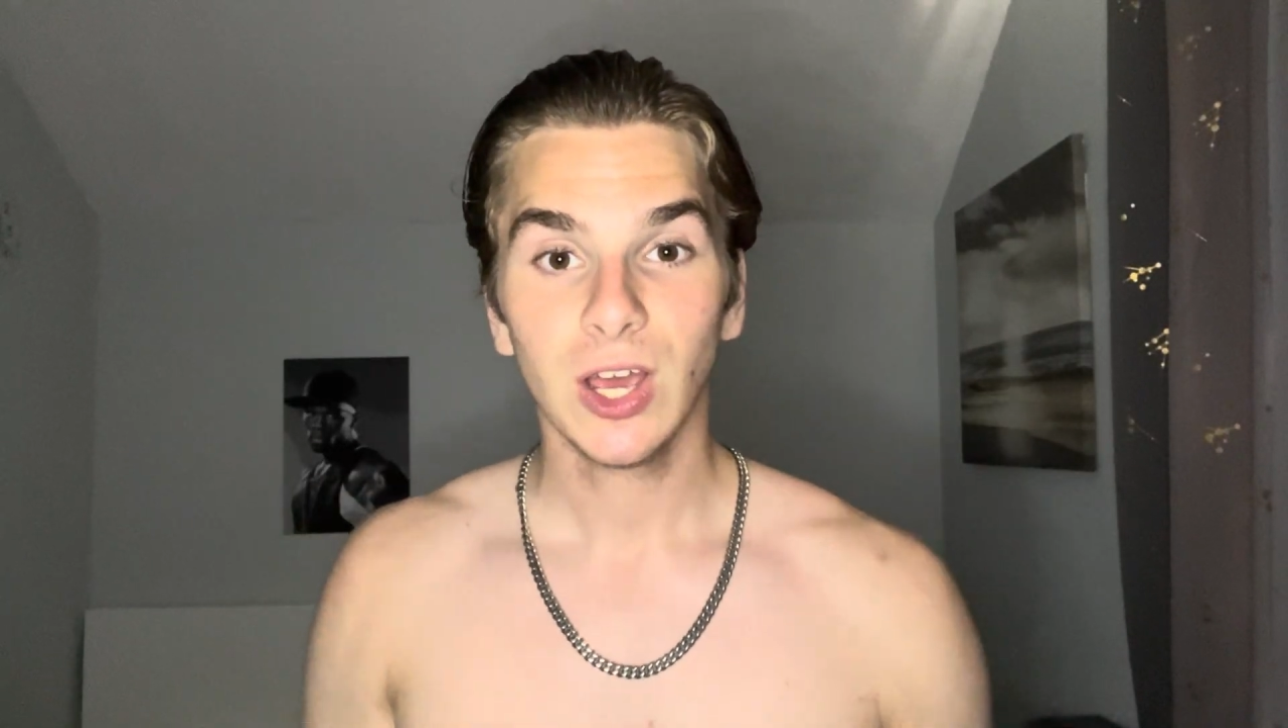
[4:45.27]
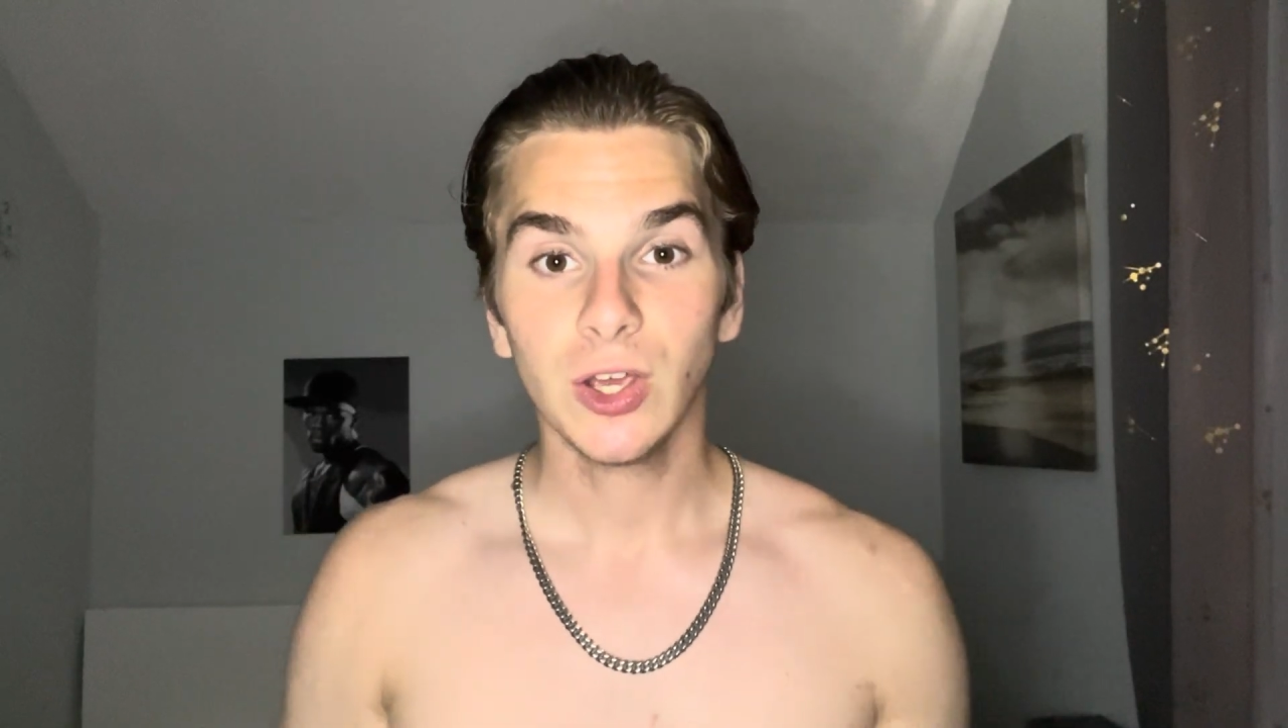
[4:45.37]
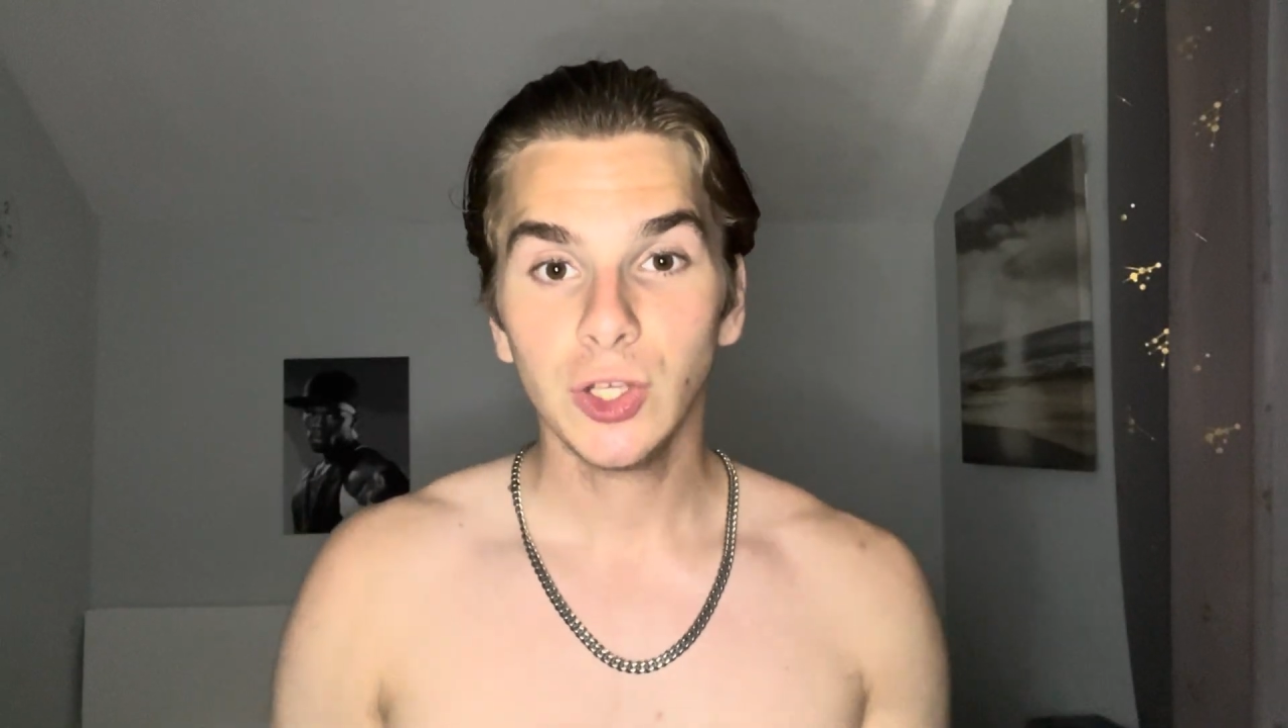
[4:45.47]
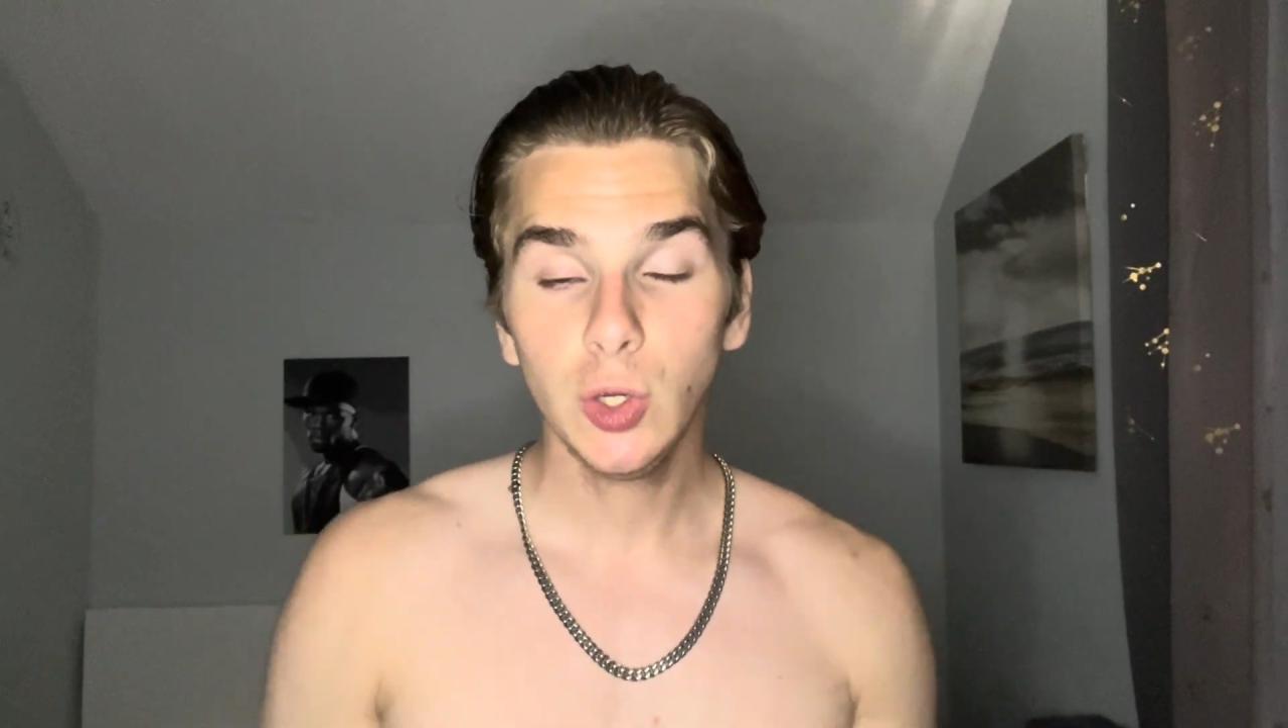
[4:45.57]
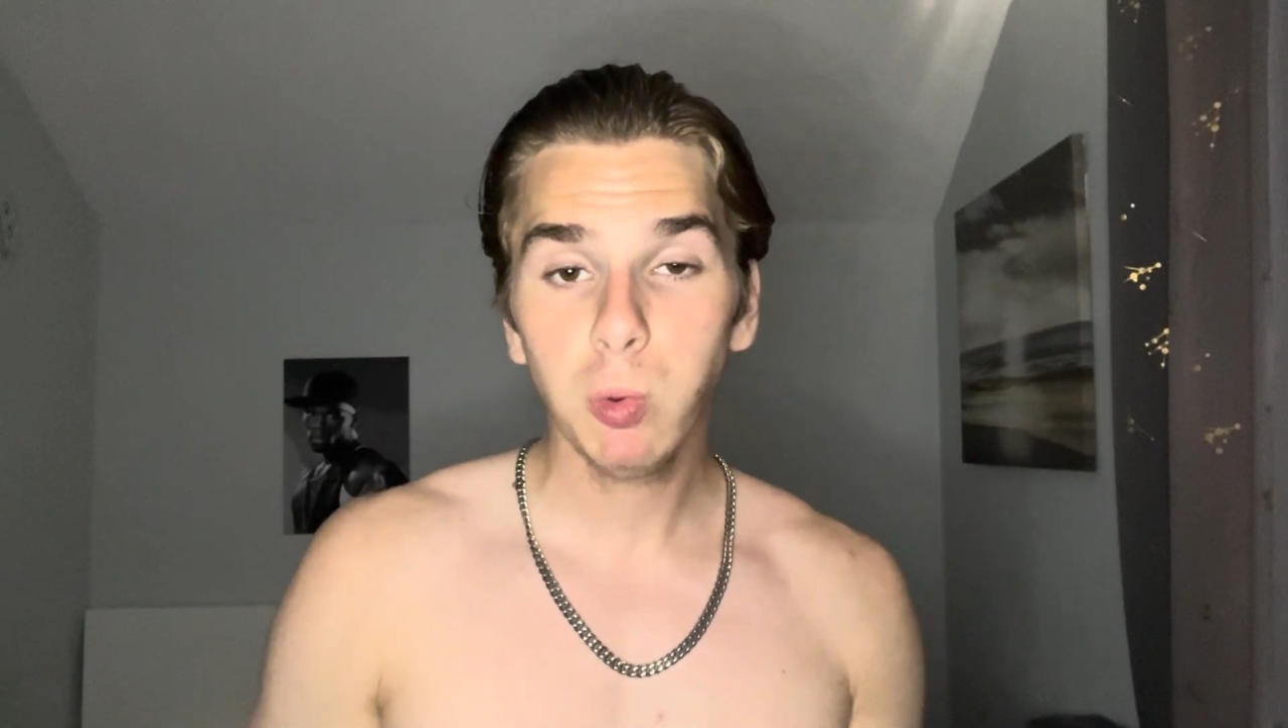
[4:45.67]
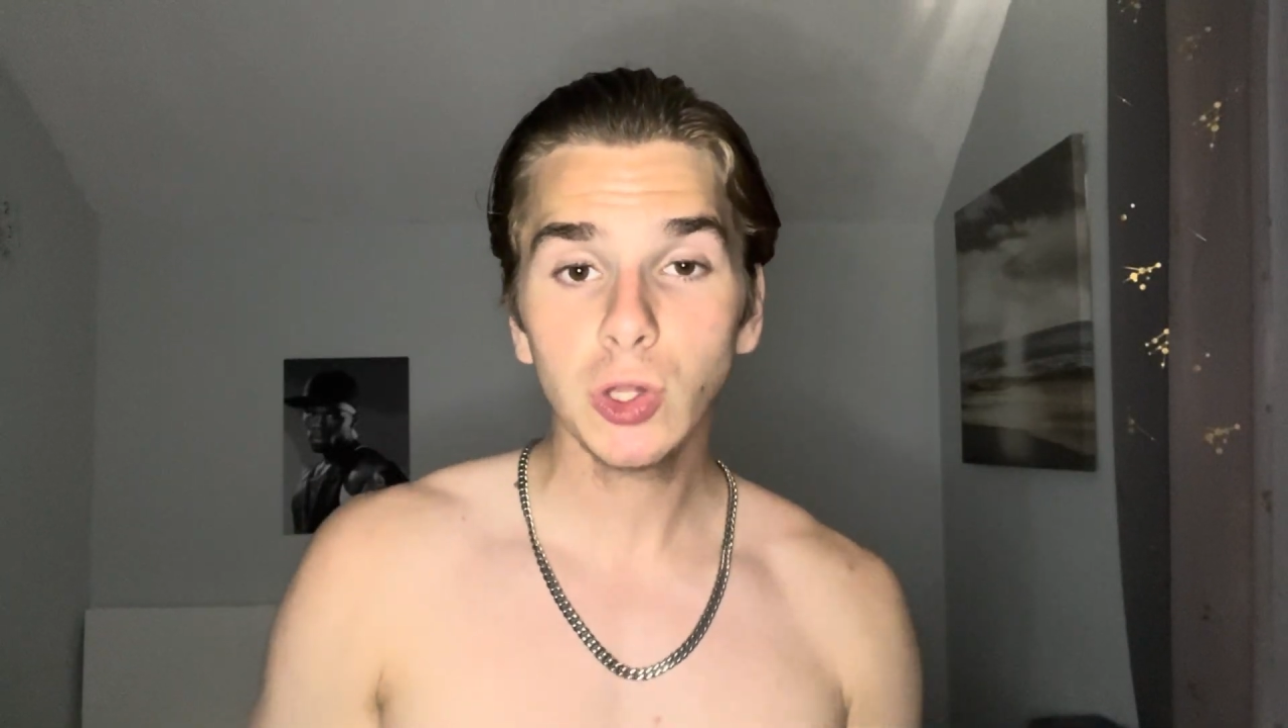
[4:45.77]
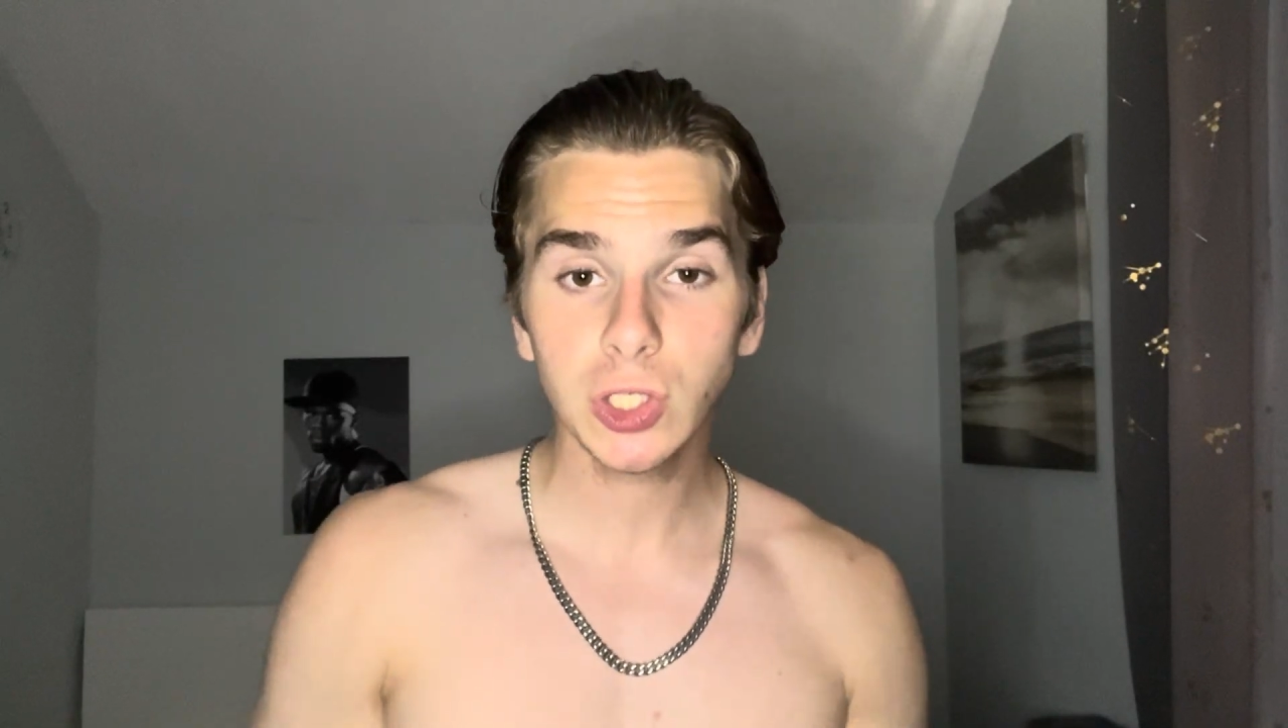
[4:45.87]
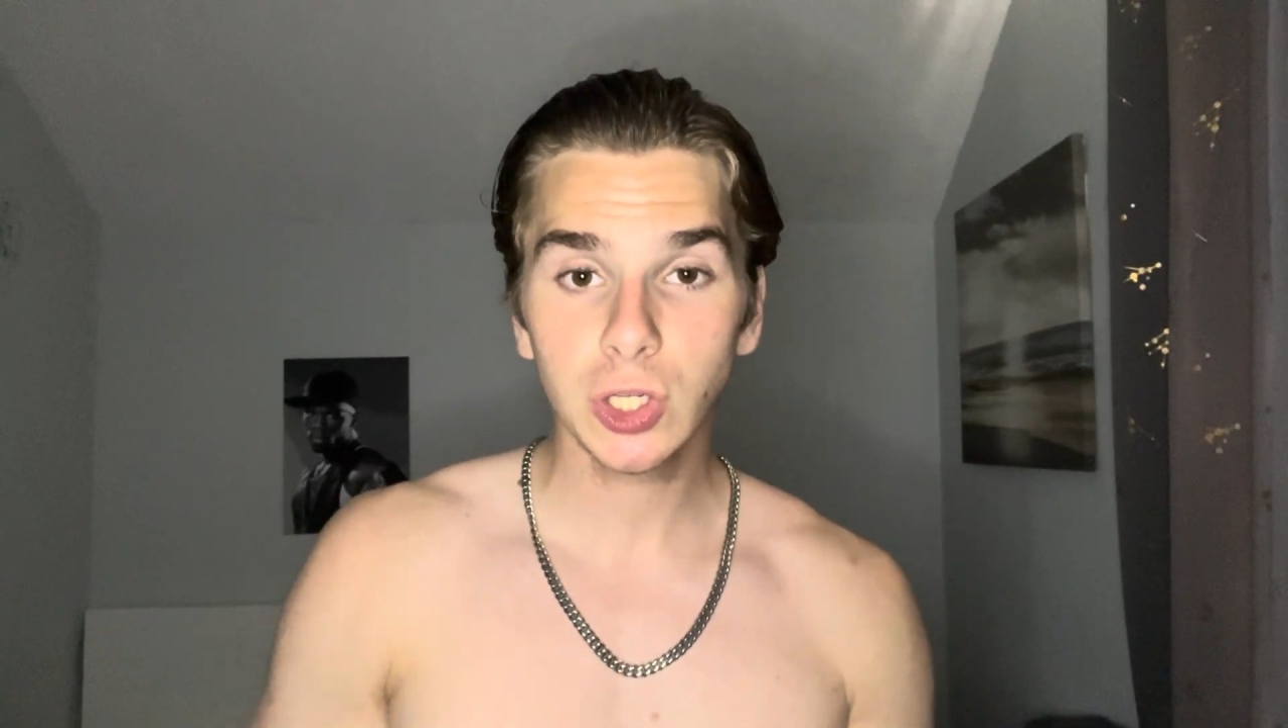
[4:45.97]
you want